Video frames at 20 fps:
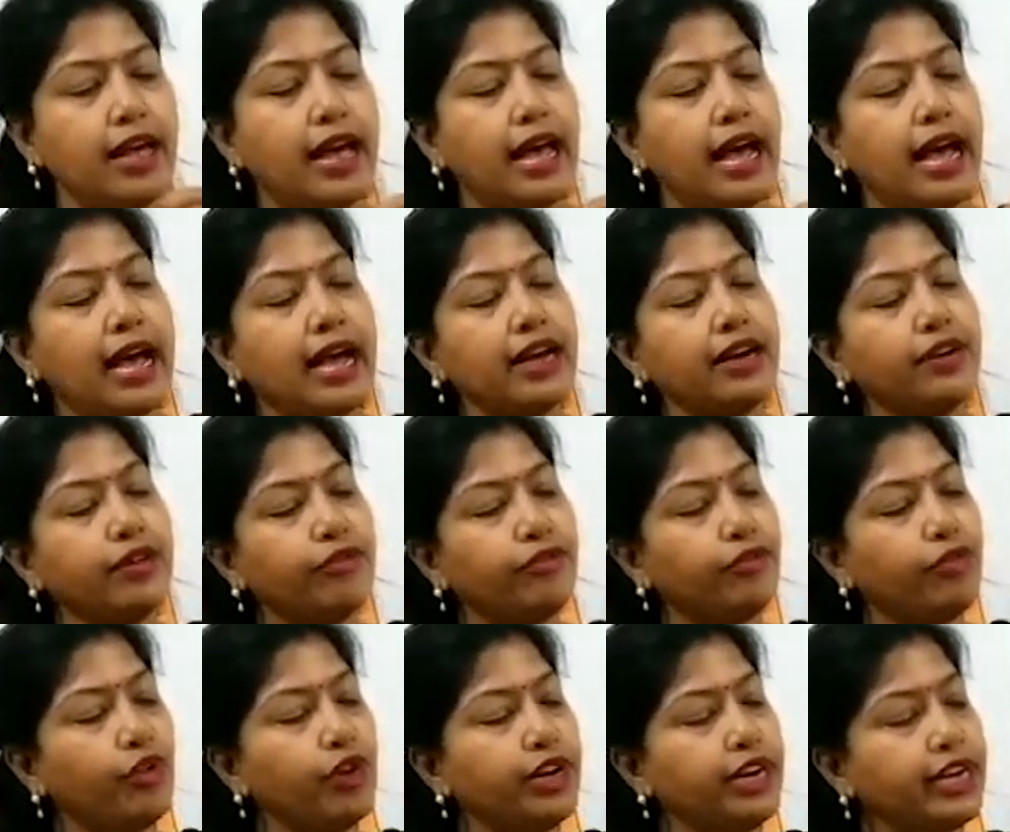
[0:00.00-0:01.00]
And
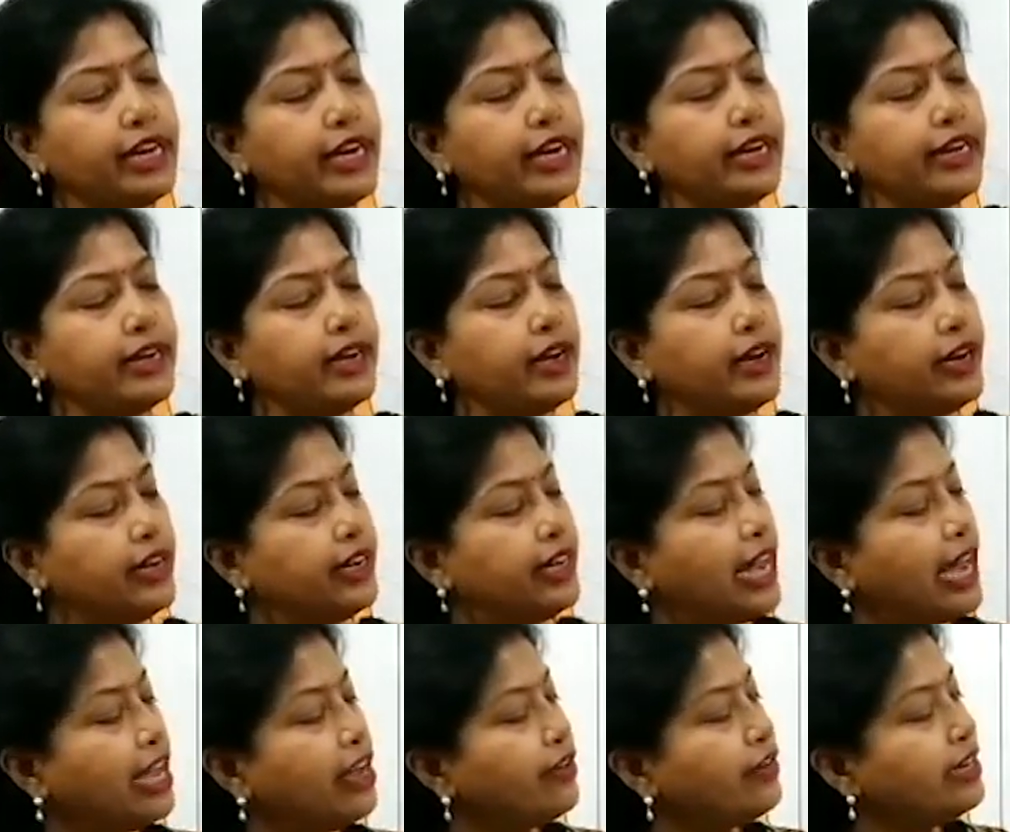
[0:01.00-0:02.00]
folding it
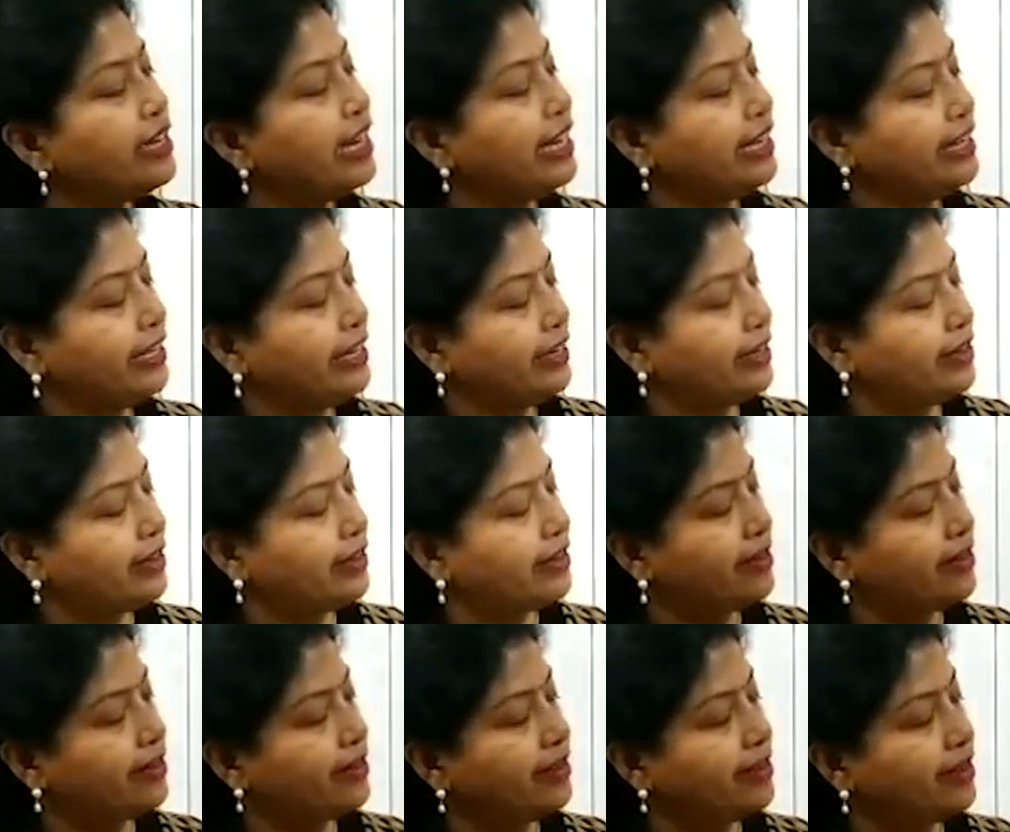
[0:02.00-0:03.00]
diagonally,
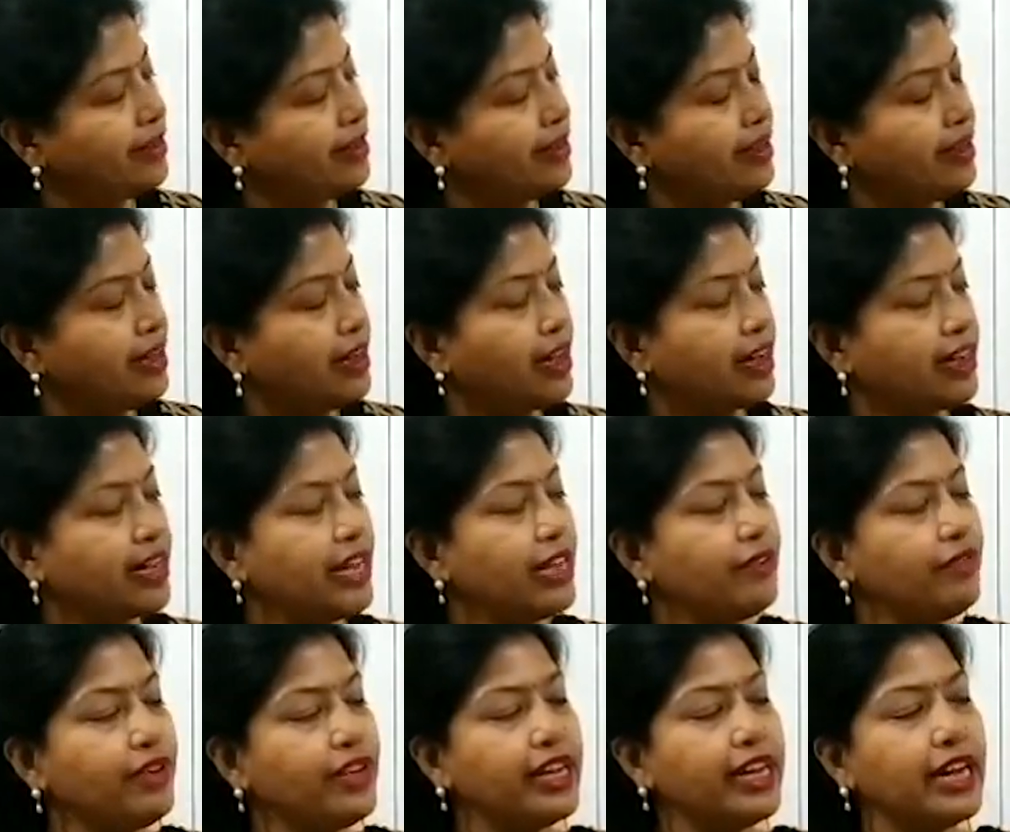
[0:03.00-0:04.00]
again
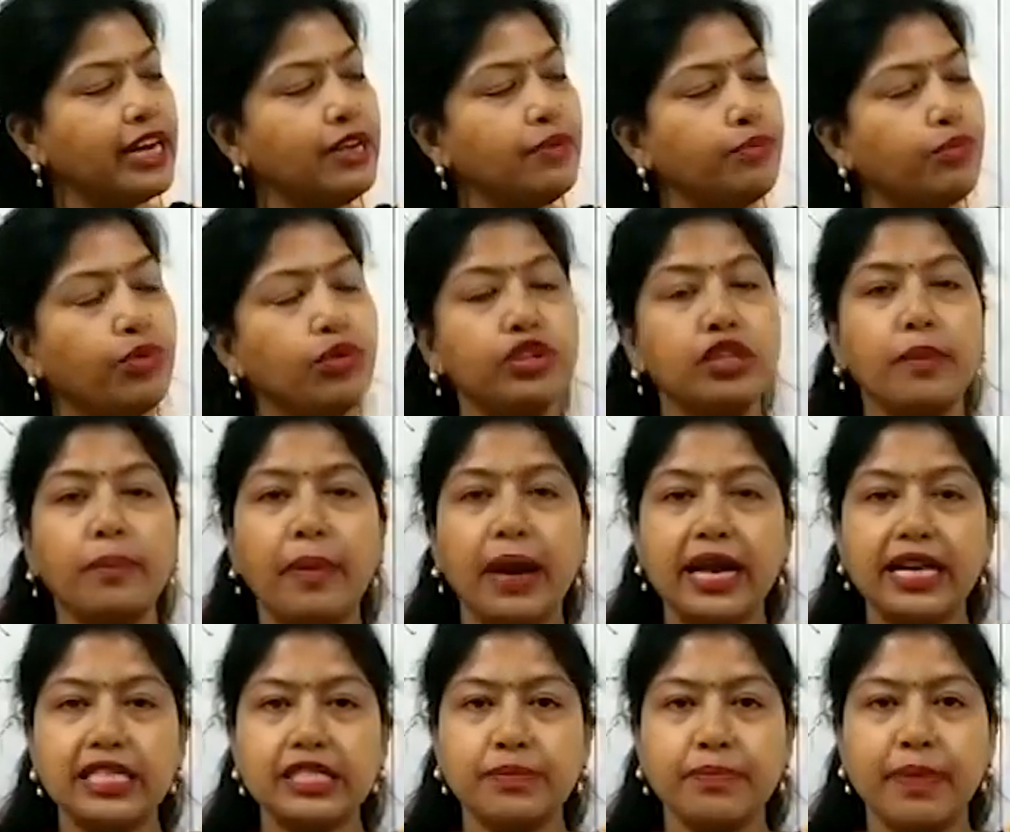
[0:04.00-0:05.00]
we get both the
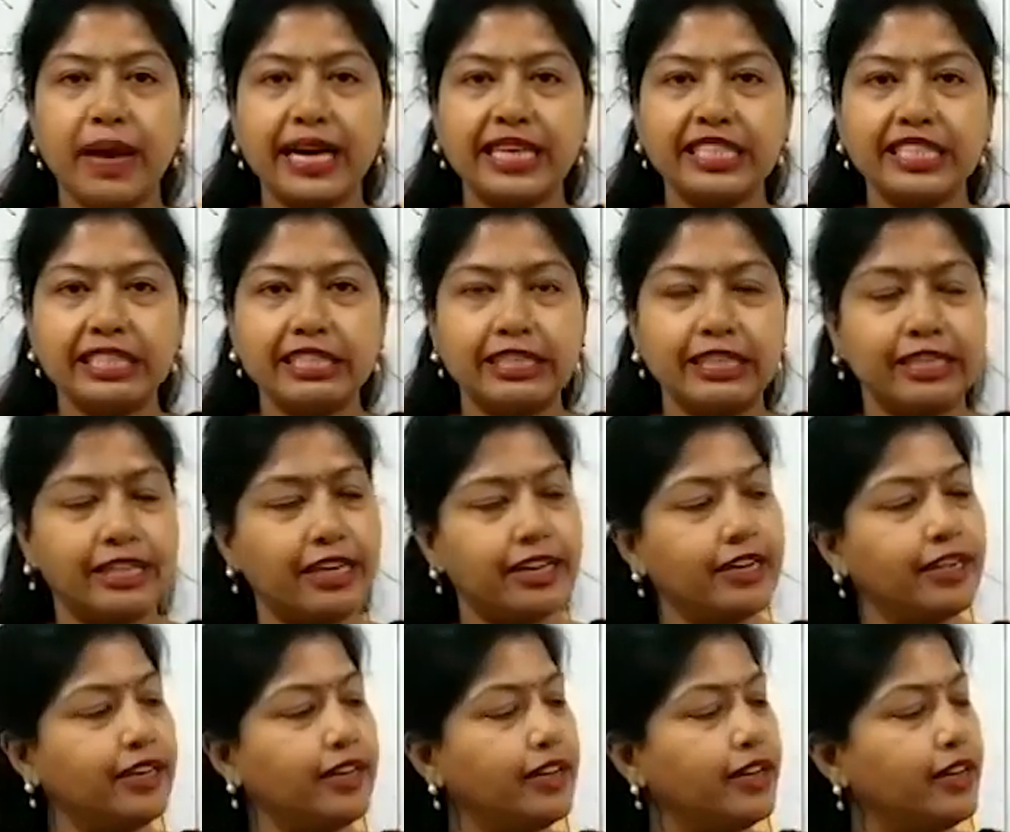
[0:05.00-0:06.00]
parts match each other.
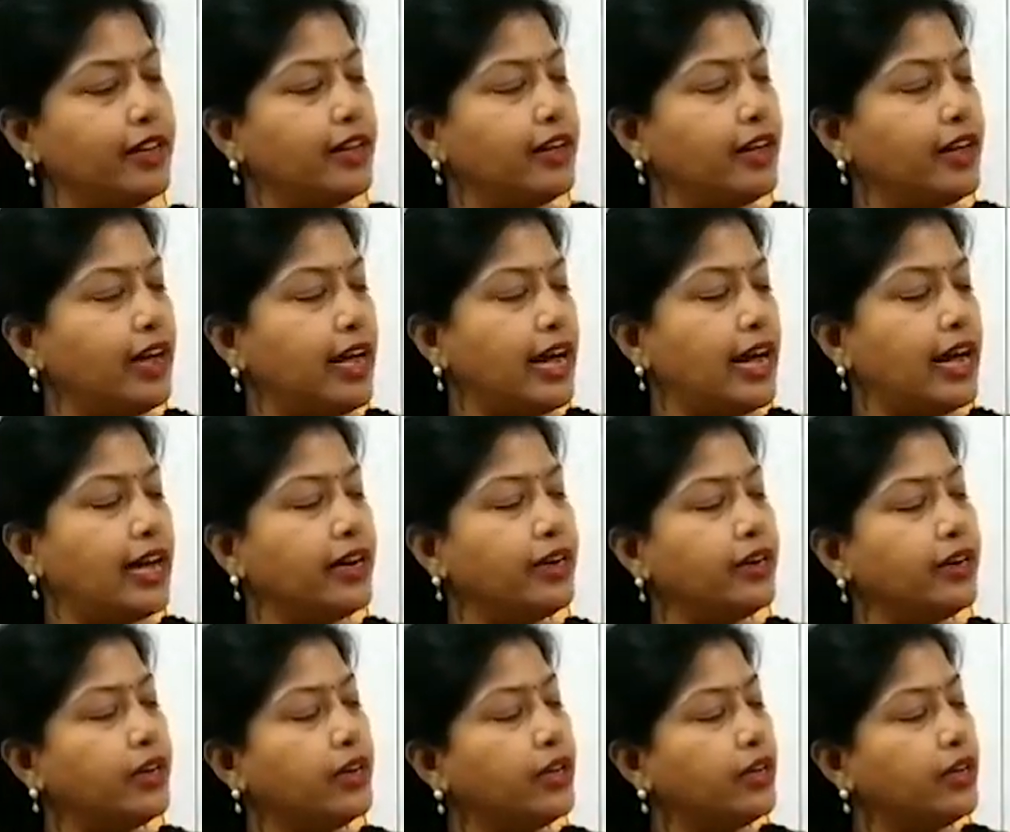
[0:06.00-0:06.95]
And